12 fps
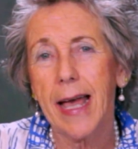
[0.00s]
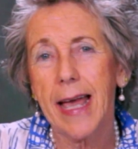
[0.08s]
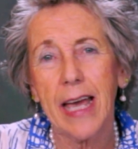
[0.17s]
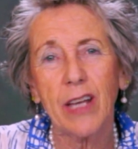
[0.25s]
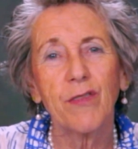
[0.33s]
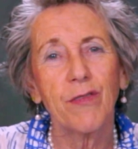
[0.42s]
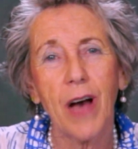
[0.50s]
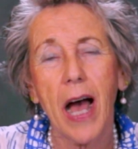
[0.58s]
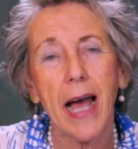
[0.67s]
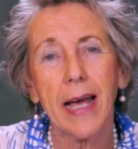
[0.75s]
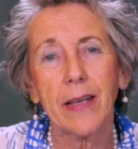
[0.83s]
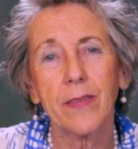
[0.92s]

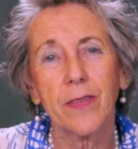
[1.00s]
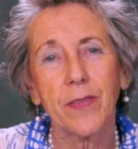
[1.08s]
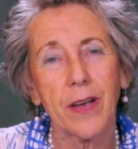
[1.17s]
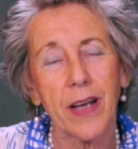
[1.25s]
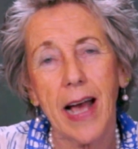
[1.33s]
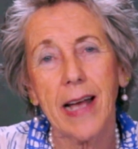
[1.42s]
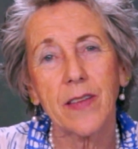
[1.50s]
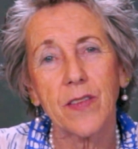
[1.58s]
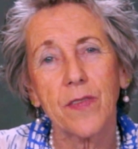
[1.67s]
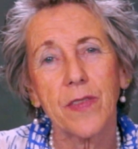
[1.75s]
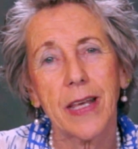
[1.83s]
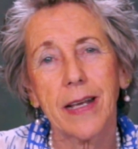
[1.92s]
advise the kinds
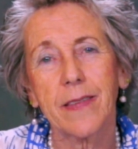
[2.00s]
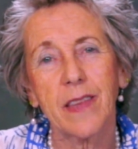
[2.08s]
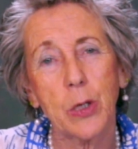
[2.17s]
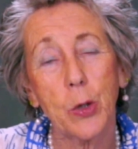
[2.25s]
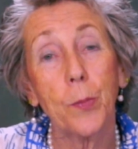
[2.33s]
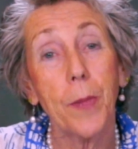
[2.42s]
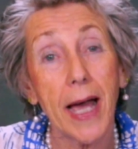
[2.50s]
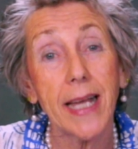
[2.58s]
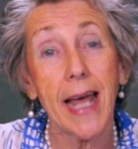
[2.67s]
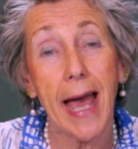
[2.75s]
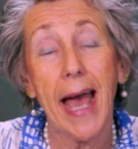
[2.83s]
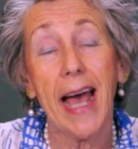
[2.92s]
of things that you
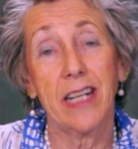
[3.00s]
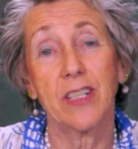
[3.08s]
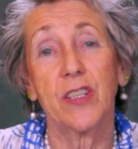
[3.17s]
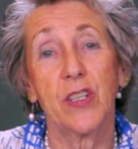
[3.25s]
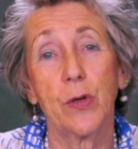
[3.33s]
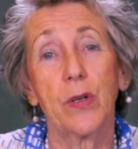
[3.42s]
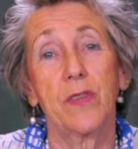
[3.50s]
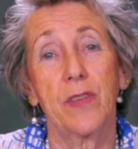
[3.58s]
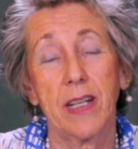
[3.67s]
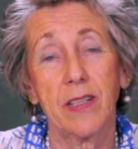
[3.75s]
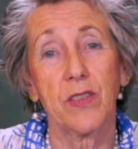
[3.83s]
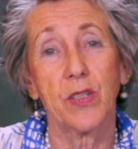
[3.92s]
might add to your
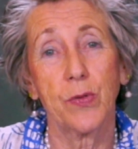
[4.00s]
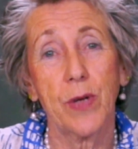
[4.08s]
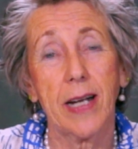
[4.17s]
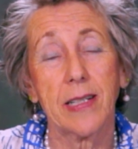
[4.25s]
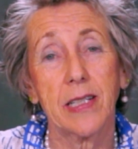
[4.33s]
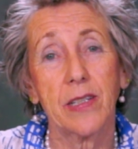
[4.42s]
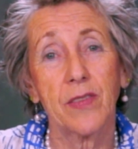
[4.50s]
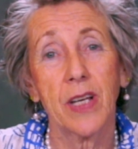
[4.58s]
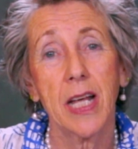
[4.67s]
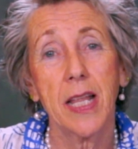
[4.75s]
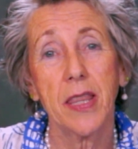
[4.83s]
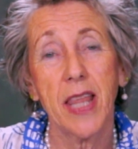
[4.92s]
advanced directive
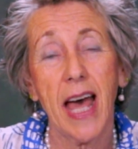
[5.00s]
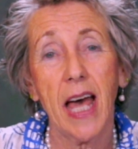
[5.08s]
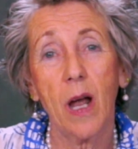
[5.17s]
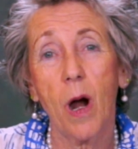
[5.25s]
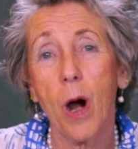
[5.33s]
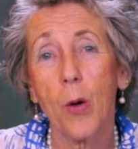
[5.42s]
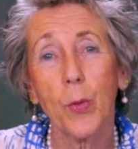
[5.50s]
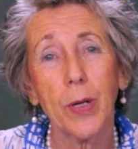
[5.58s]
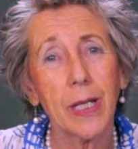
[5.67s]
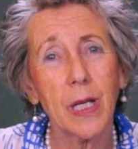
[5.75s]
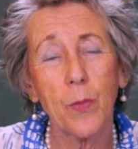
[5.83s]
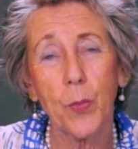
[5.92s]
that are
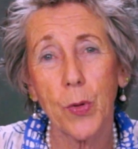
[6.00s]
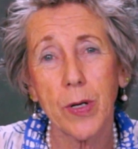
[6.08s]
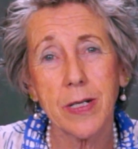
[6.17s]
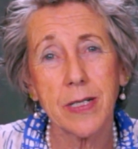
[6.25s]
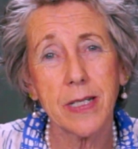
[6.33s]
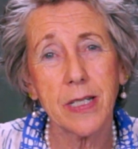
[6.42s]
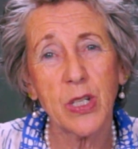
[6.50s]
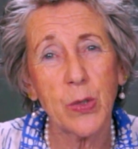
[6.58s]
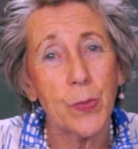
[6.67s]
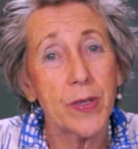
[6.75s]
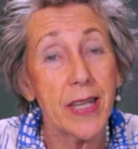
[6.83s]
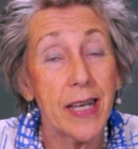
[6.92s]
really important to you,
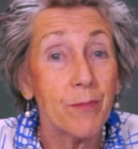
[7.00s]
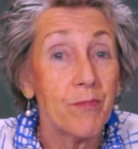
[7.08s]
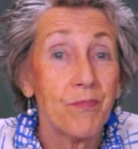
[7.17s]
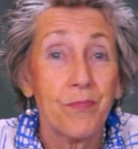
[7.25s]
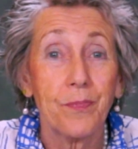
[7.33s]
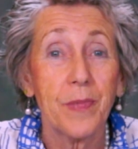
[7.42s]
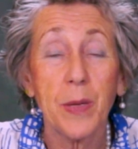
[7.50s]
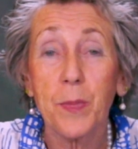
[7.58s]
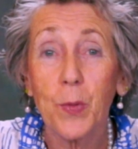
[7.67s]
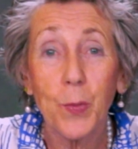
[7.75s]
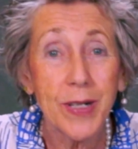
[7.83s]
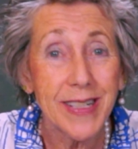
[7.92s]
but that
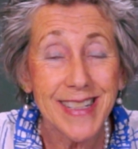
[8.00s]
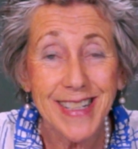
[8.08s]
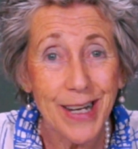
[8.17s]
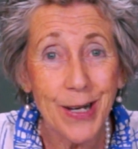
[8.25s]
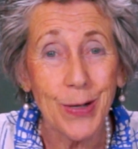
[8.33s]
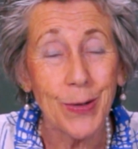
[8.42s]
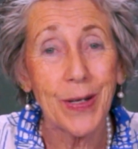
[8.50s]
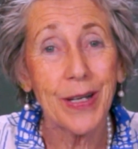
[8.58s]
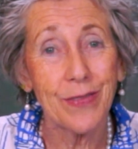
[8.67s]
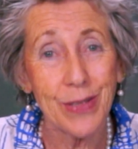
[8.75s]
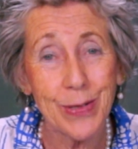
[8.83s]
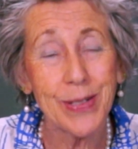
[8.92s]
people wouldn't know
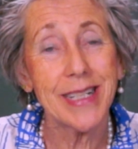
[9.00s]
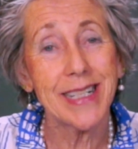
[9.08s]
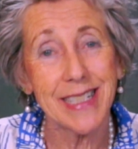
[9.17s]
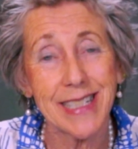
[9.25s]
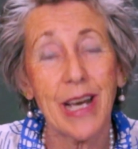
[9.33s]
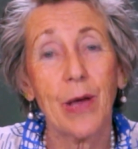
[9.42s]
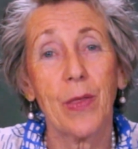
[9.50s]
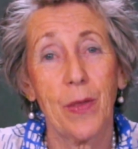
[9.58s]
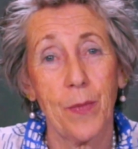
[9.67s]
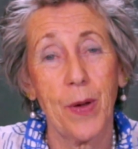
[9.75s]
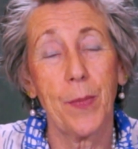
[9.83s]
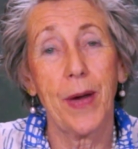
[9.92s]
if you didn't tell
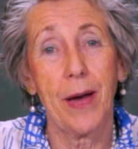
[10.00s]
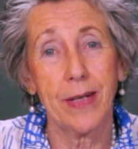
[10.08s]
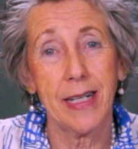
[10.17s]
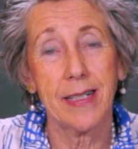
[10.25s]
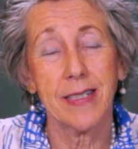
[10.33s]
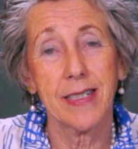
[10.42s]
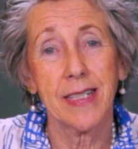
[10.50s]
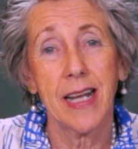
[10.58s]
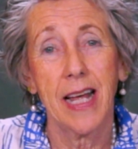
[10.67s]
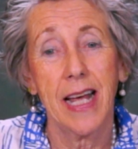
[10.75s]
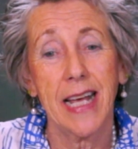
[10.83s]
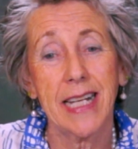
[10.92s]
them about it.
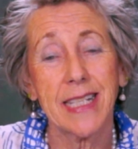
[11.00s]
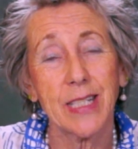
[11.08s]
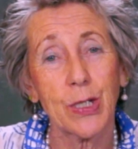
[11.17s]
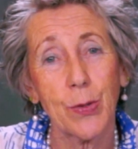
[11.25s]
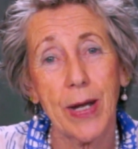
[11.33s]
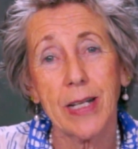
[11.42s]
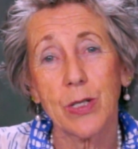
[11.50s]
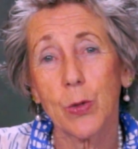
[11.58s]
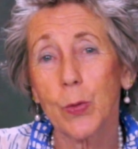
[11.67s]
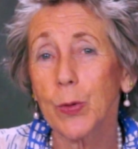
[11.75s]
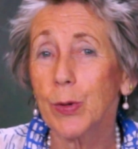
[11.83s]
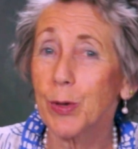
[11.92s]
It's a great
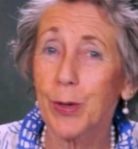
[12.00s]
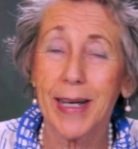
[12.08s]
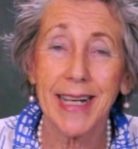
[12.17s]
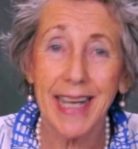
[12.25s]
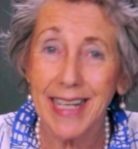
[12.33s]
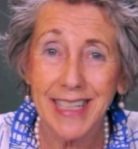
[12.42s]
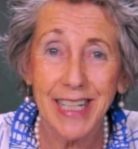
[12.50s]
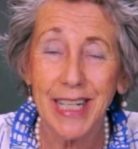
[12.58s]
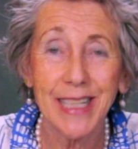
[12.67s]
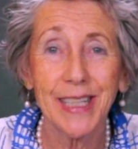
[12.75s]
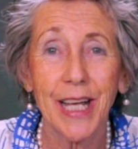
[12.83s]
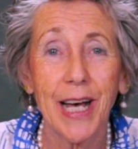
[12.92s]
tool. You can get it
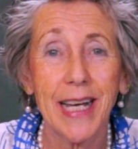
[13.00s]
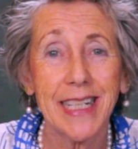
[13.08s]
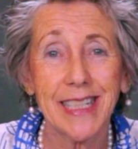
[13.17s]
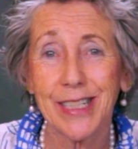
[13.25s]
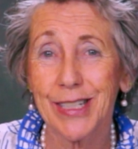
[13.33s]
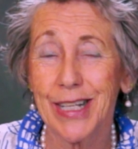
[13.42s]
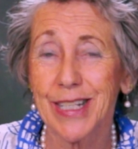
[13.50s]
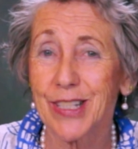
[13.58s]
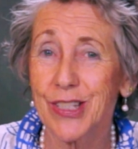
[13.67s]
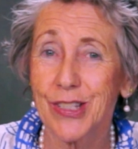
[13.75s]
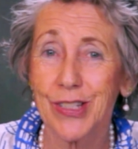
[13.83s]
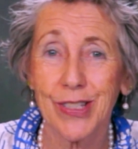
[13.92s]
online.
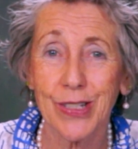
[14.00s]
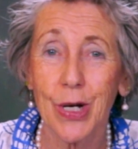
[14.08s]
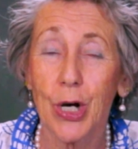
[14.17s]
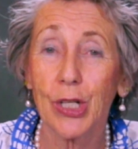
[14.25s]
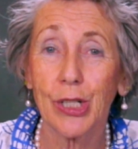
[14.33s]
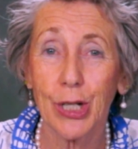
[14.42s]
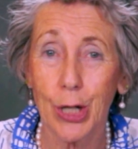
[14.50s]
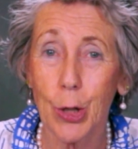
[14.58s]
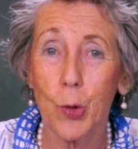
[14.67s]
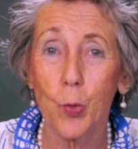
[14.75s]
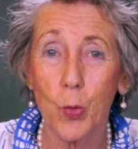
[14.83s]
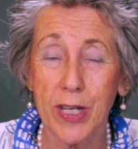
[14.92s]
It's just called
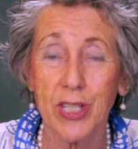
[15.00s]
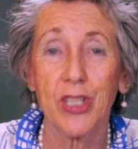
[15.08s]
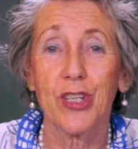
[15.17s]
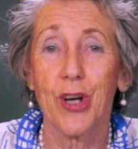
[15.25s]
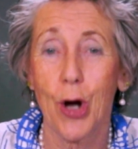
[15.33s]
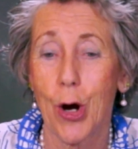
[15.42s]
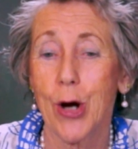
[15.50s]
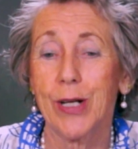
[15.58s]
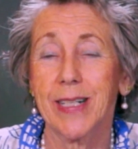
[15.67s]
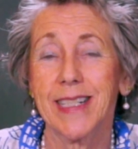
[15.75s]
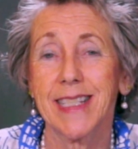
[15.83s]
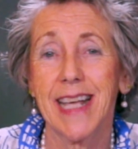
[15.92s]
Go Wish
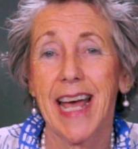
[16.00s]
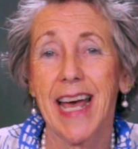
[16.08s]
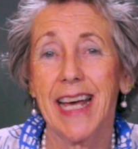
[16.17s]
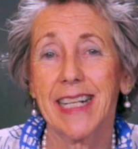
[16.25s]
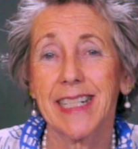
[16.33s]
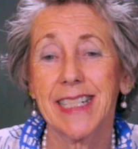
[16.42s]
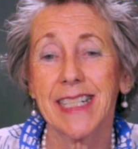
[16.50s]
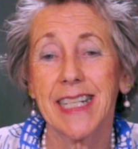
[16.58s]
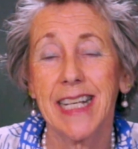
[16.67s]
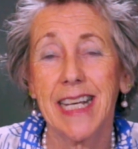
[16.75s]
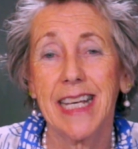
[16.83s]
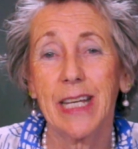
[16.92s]
Cards, and
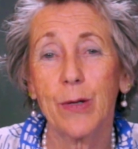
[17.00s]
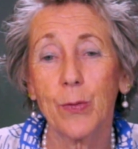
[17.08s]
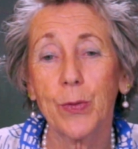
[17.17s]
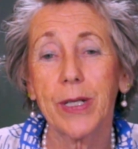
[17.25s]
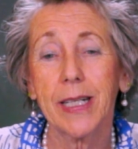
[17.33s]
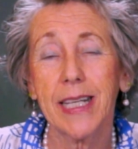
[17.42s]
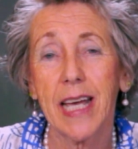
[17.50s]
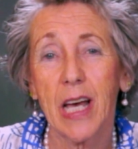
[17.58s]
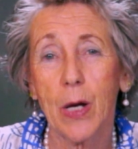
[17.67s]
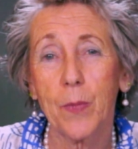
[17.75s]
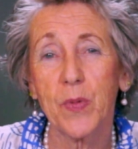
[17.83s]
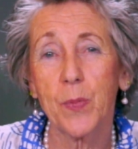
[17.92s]
it really
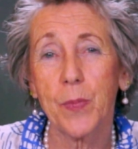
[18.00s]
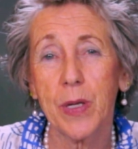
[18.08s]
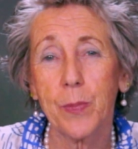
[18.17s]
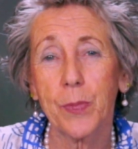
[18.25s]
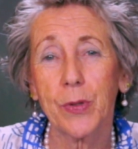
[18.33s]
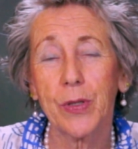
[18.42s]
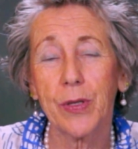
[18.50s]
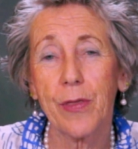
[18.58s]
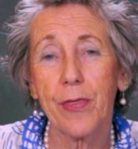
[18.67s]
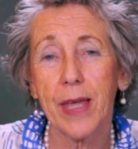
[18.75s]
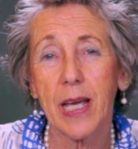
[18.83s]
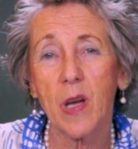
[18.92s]
helps people
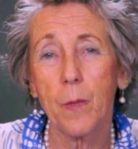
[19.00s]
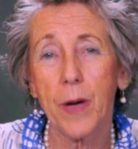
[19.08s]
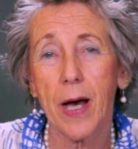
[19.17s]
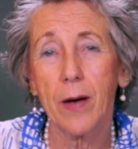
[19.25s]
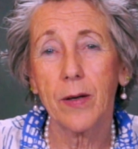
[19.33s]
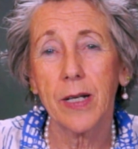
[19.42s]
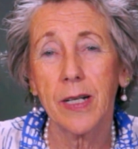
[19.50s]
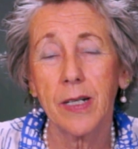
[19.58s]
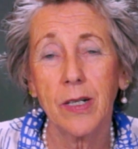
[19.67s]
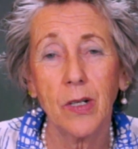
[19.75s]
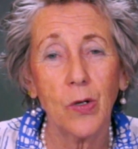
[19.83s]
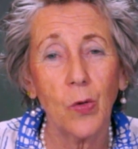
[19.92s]
think about
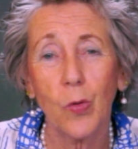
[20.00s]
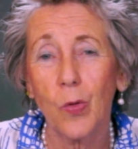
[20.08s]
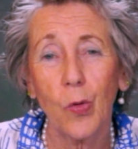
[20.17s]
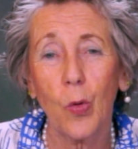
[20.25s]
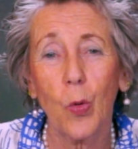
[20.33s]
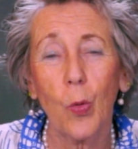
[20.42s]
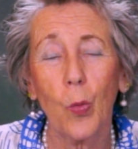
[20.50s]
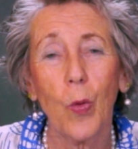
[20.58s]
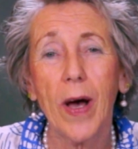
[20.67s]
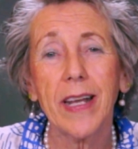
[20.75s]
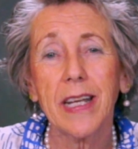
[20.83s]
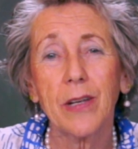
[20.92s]

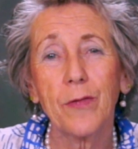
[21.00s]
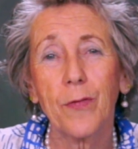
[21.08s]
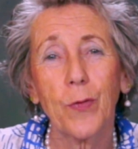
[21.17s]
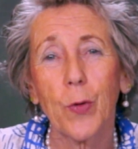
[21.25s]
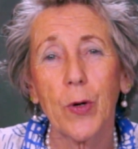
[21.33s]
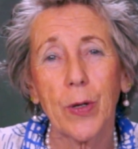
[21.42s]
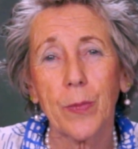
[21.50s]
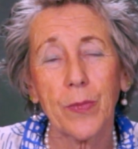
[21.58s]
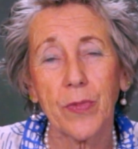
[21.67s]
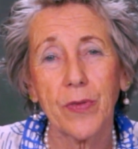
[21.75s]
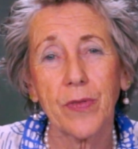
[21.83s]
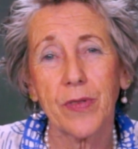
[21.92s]
what
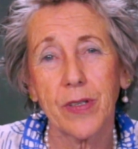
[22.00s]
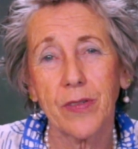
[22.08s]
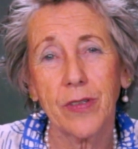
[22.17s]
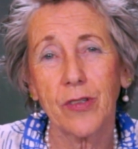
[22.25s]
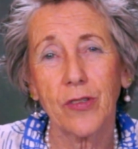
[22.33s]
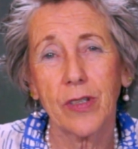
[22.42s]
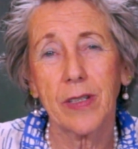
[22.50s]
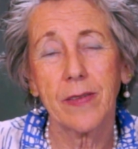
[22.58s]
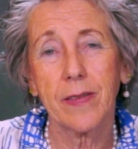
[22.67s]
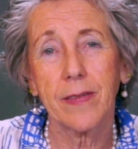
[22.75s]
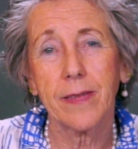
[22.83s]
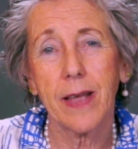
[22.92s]
informs
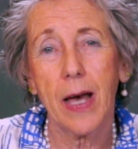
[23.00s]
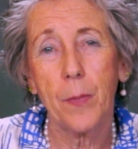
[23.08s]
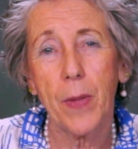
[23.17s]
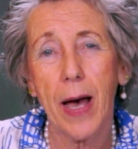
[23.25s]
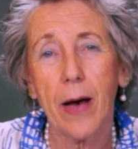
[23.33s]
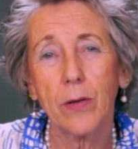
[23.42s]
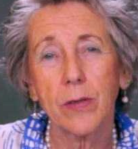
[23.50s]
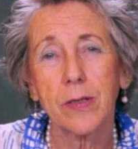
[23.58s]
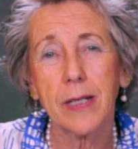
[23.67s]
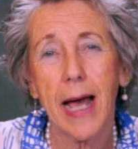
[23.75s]
decisions about